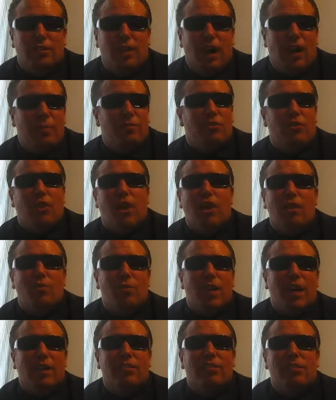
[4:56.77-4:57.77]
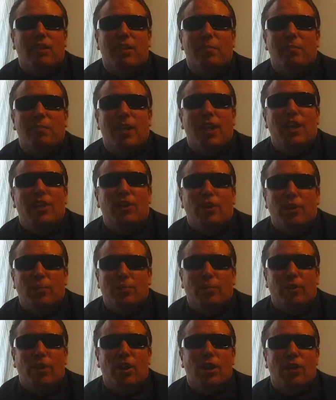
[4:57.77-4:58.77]
I'm sorry, when I see a Mini
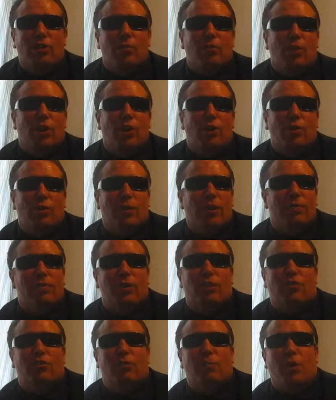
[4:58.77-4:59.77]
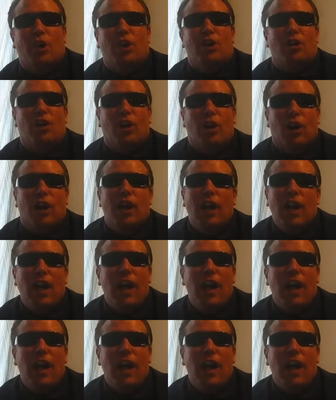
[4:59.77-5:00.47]
Cooper on the road or even a smart car,